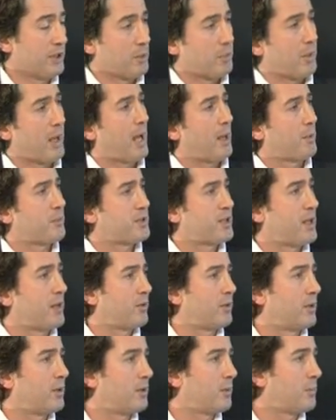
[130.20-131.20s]
perhaps
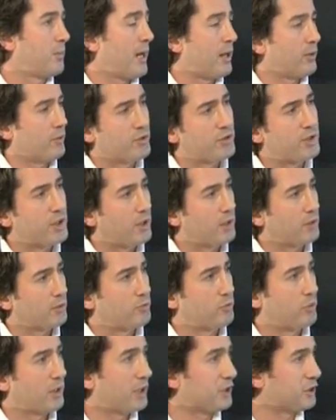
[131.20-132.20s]
there are parent-child
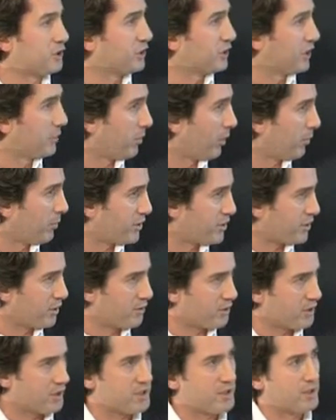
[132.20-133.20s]
relationship
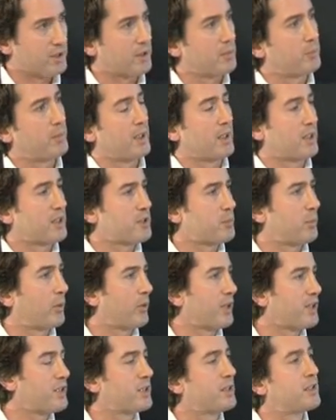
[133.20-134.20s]
opportunities that can be
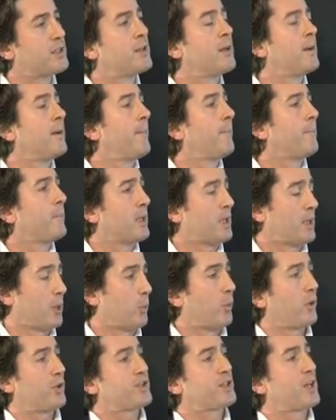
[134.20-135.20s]
exploited.
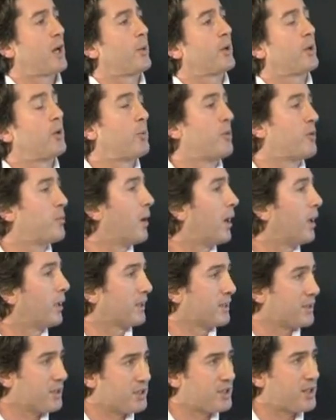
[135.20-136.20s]
What's going on with
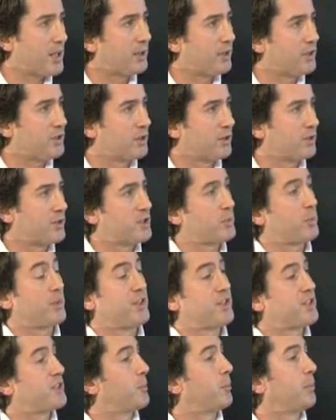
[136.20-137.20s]
market intelligence, with
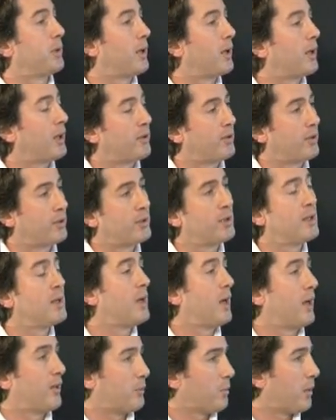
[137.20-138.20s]
the supplier and
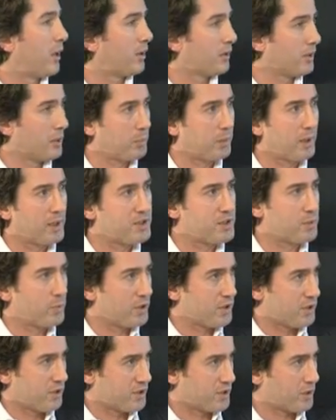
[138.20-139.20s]
the marketplace in
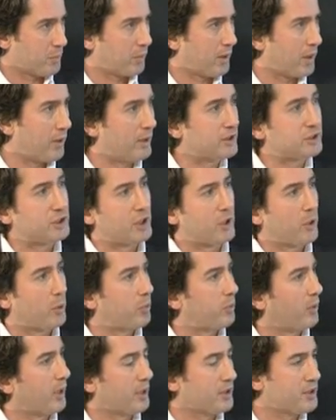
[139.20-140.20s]
which the supplier actually
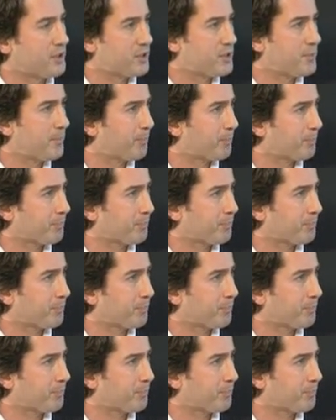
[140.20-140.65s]
operates?